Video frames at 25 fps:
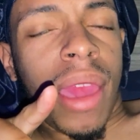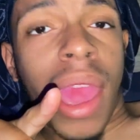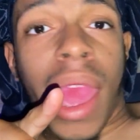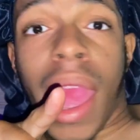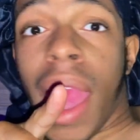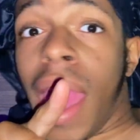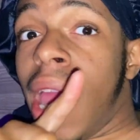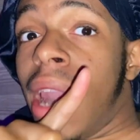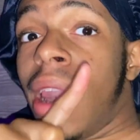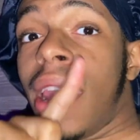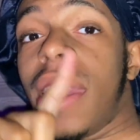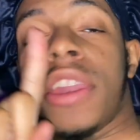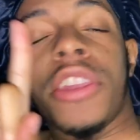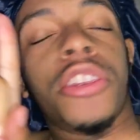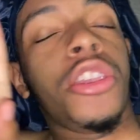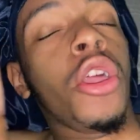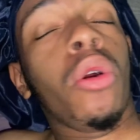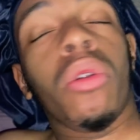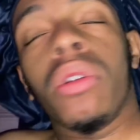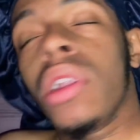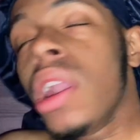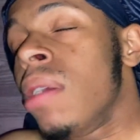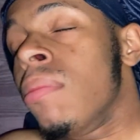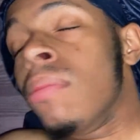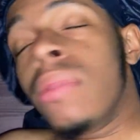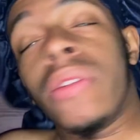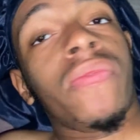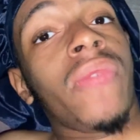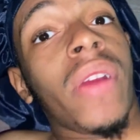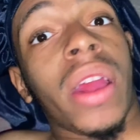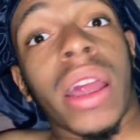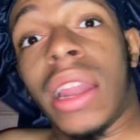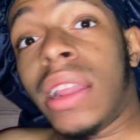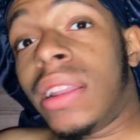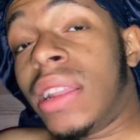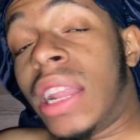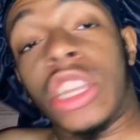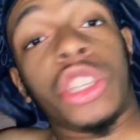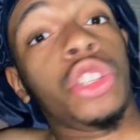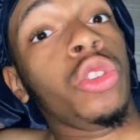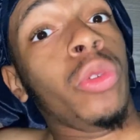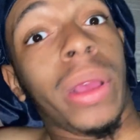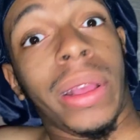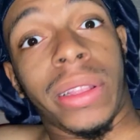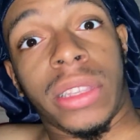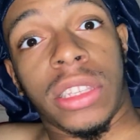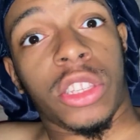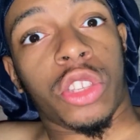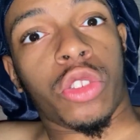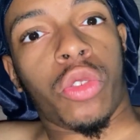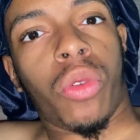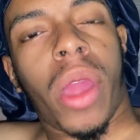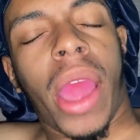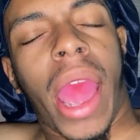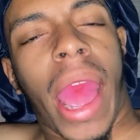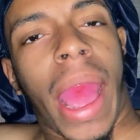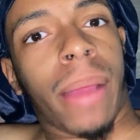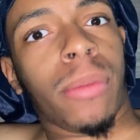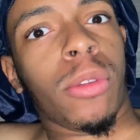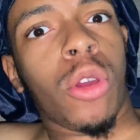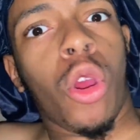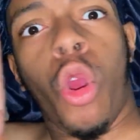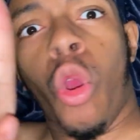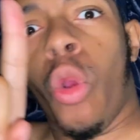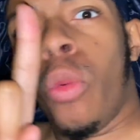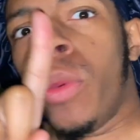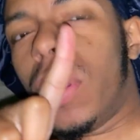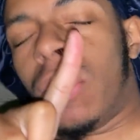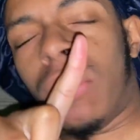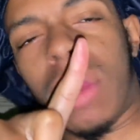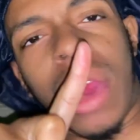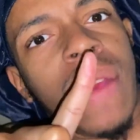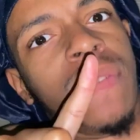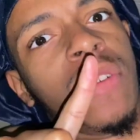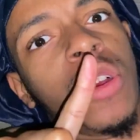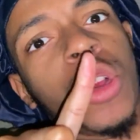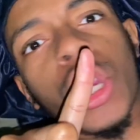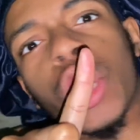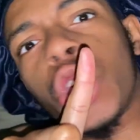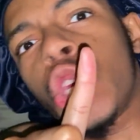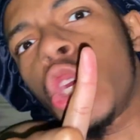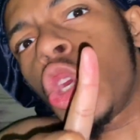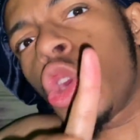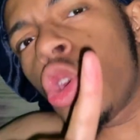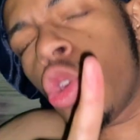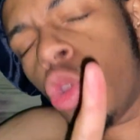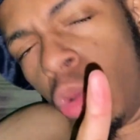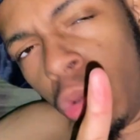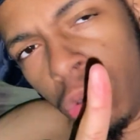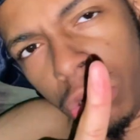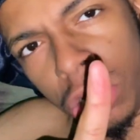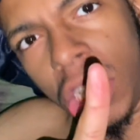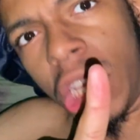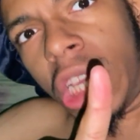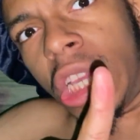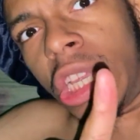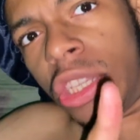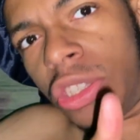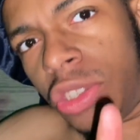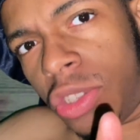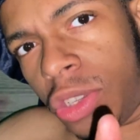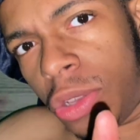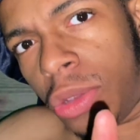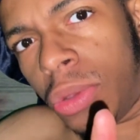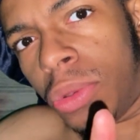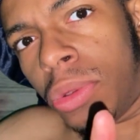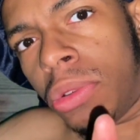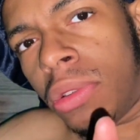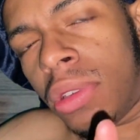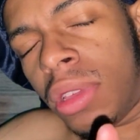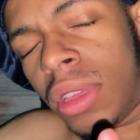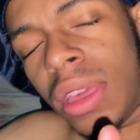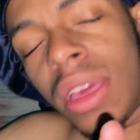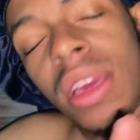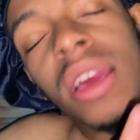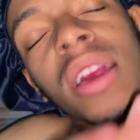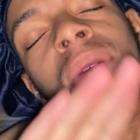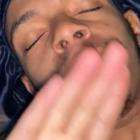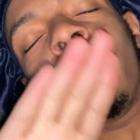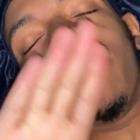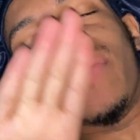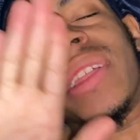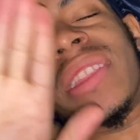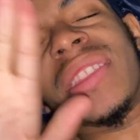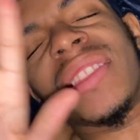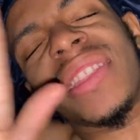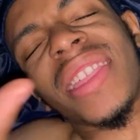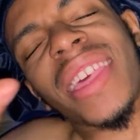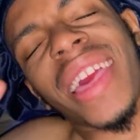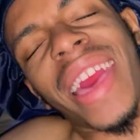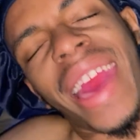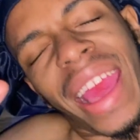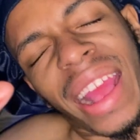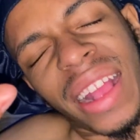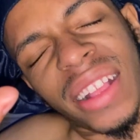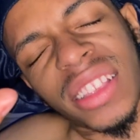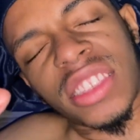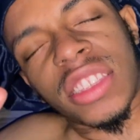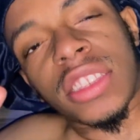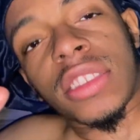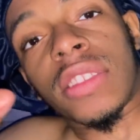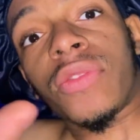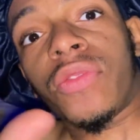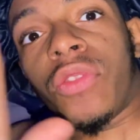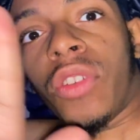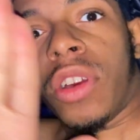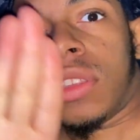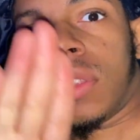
And don't let me find out that you ain't subscribed or we going to have a huge issue. But that's for